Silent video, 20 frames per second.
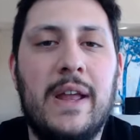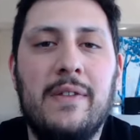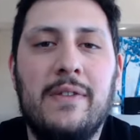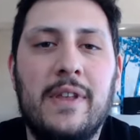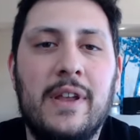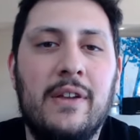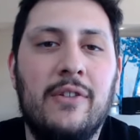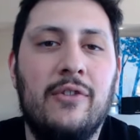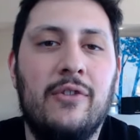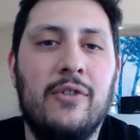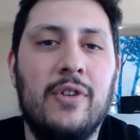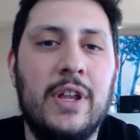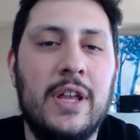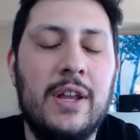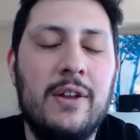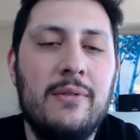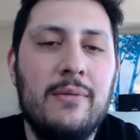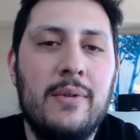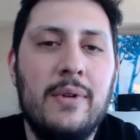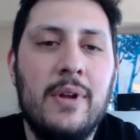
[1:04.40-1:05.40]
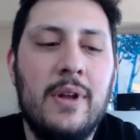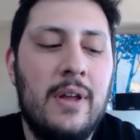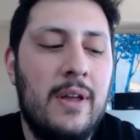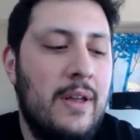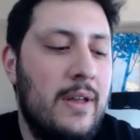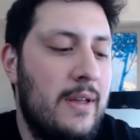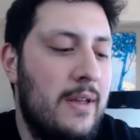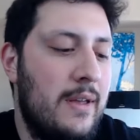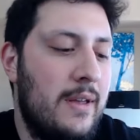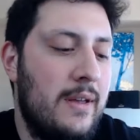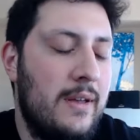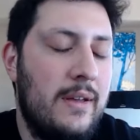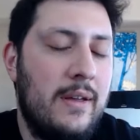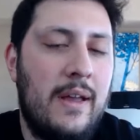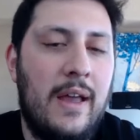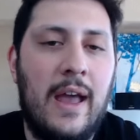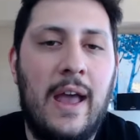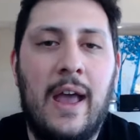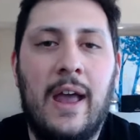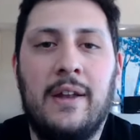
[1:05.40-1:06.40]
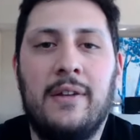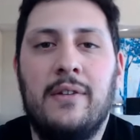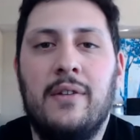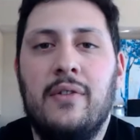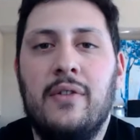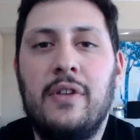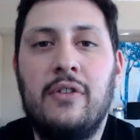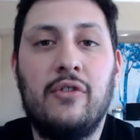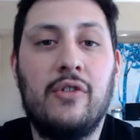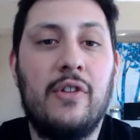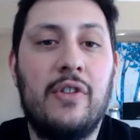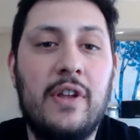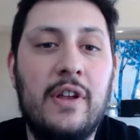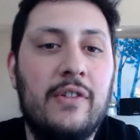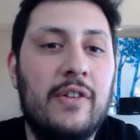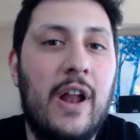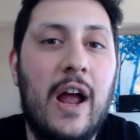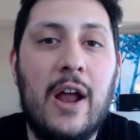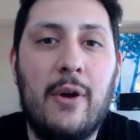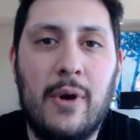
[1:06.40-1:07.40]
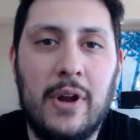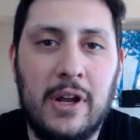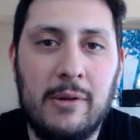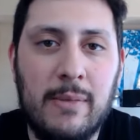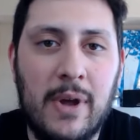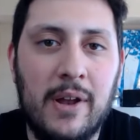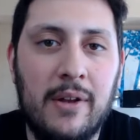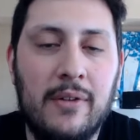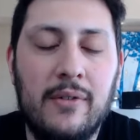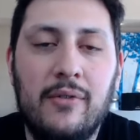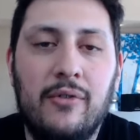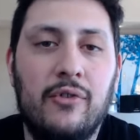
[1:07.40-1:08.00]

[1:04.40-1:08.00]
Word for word: main things you need. And these are the things that I recommend.